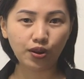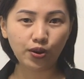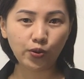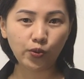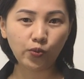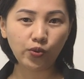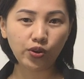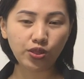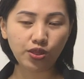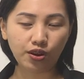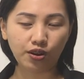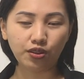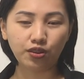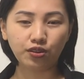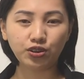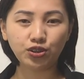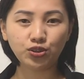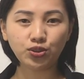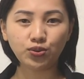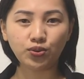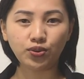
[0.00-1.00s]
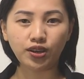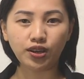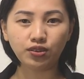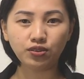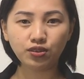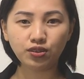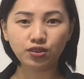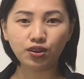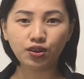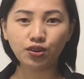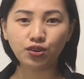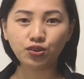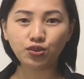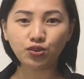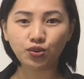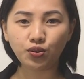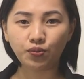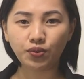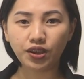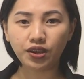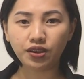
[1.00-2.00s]
with other students
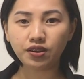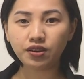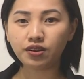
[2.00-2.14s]
doing